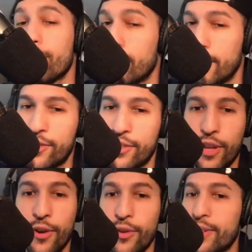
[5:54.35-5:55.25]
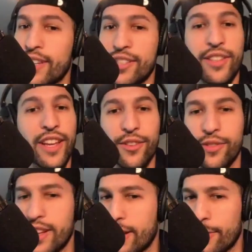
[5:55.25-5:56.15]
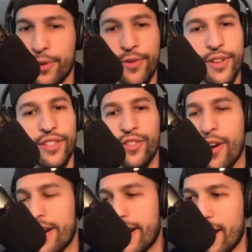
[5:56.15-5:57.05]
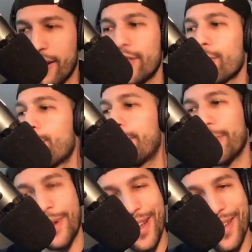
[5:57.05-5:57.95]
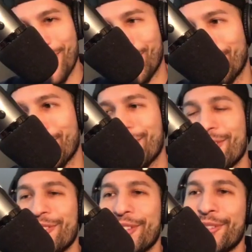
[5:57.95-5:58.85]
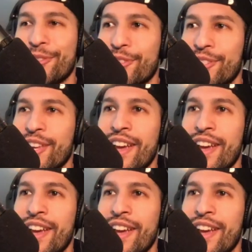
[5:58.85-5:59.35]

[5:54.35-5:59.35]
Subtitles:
really slow. Because, like you said, elbow grease started now, and you're building up those first 100 users.